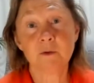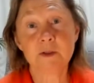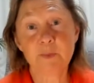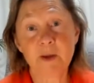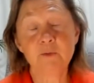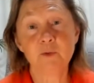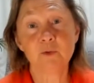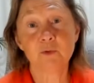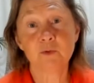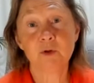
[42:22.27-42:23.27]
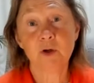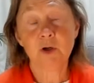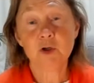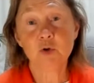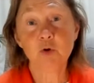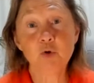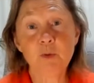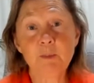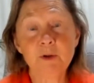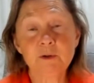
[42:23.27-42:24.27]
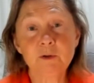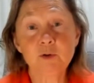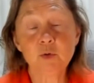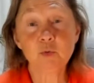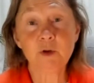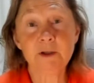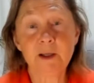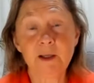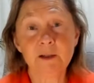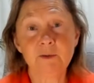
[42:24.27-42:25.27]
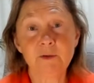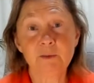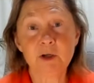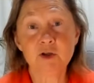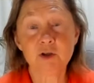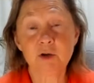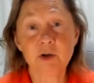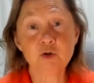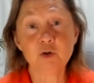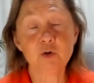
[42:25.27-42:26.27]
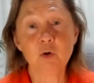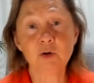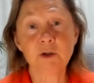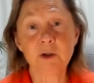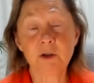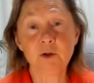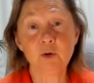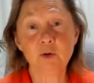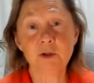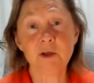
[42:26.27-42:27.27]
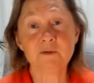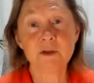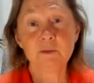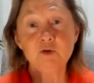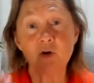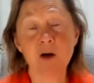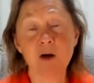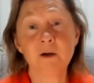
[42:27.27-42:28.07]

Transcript: It's painful. So what do people do when they get inflammation? They run to the doctor and the doctor gives them a drug